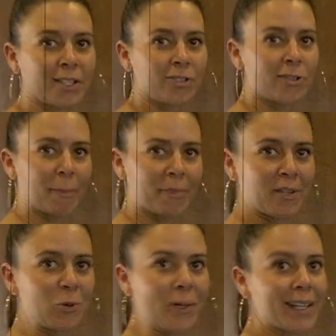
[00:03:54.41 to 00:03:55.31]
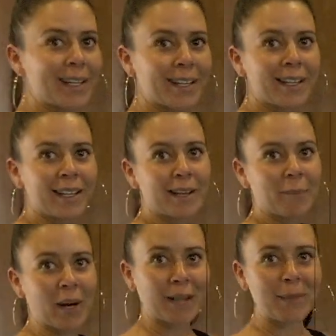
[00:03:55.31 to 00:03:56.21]
drop the new one in,
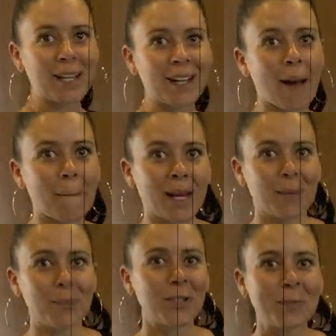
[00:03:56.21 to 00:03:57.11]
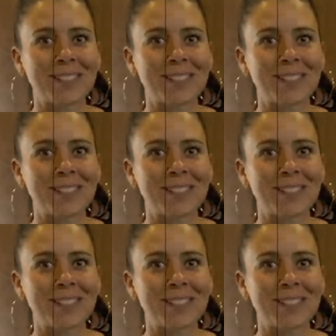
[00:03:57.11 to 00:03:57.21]
bada bing, bada boom.